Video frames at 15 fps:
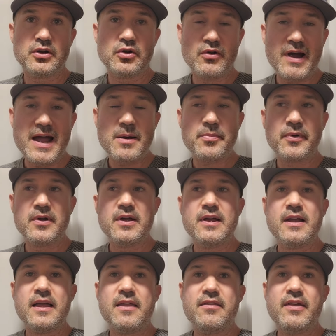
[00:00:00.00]
crap
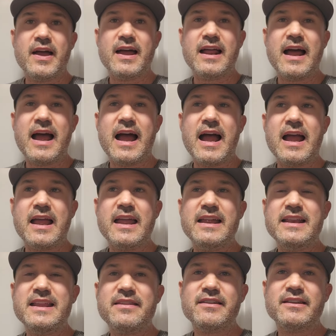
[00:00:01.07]
that
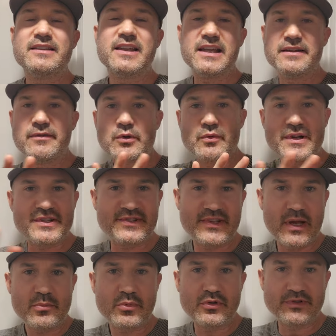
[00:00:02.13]
anything that even
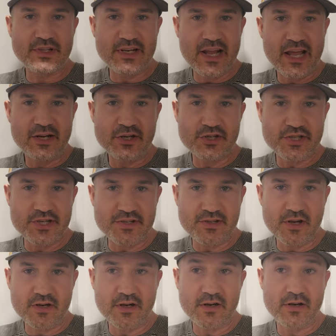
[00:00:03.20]
resembled an energy
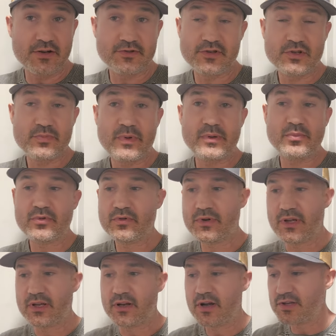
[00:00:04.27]
sucker because there's people
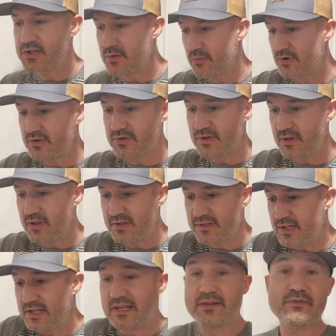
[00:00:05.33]
and customers and things
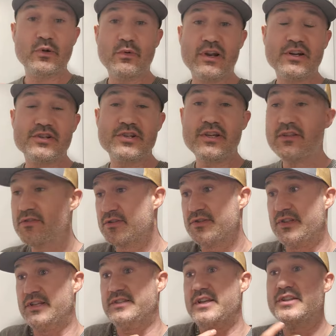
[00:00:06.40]
that give you energy and
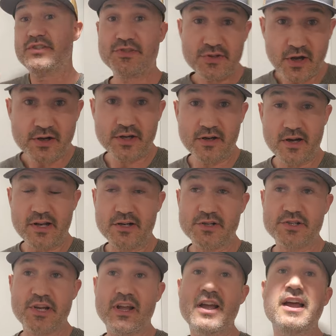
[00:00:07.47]
there's things that suck your
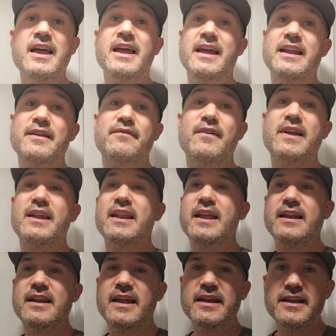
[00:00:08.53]
energy and if in,
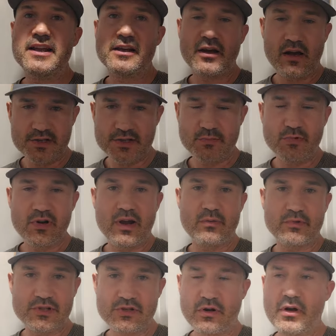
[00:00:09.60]
in any customer i
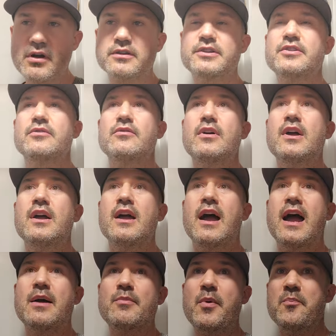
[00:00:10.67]
would talk to
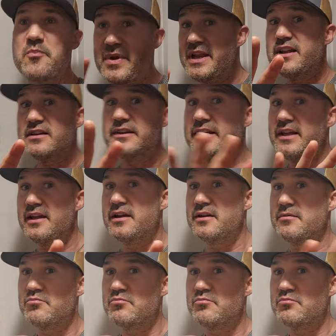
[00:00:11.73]
i'm immediately